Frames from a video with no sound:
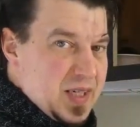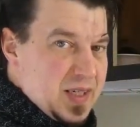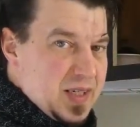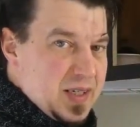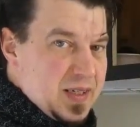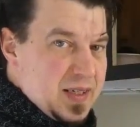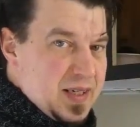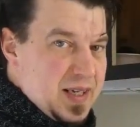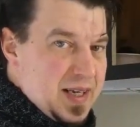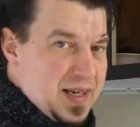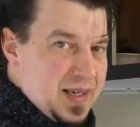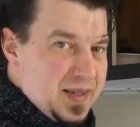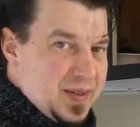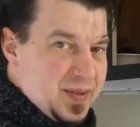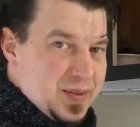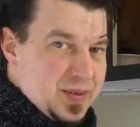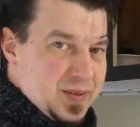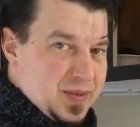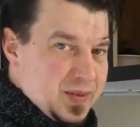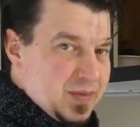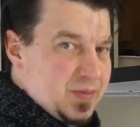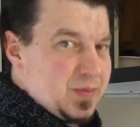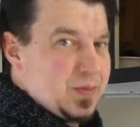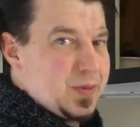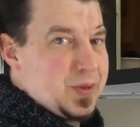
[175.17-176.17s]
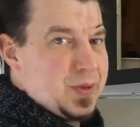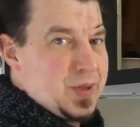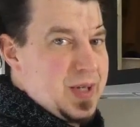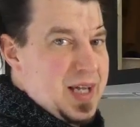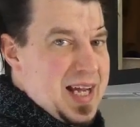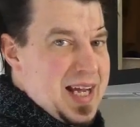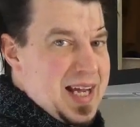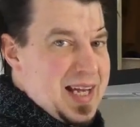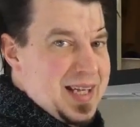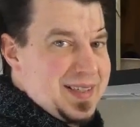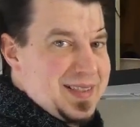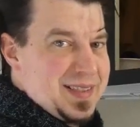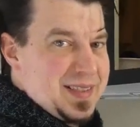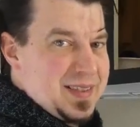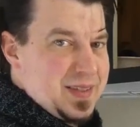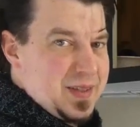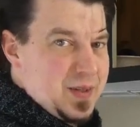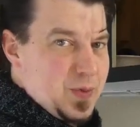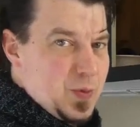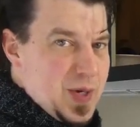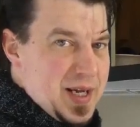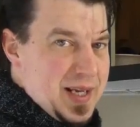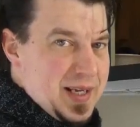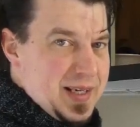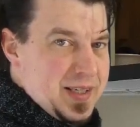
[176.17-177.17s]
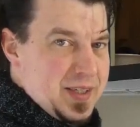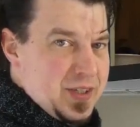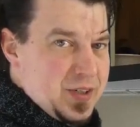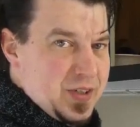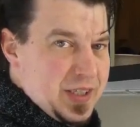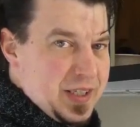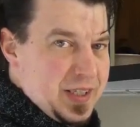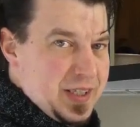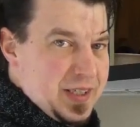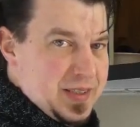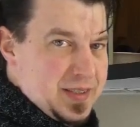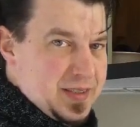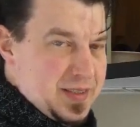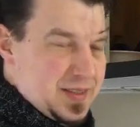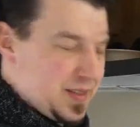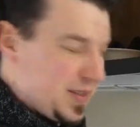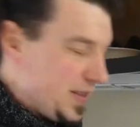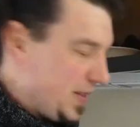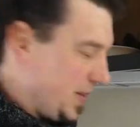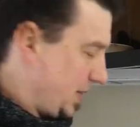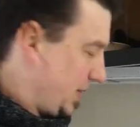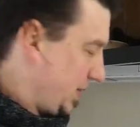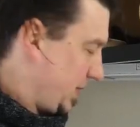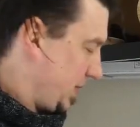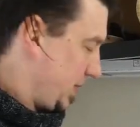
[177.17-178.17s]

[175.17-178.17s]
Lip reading: And now we'll add the wet ingredients.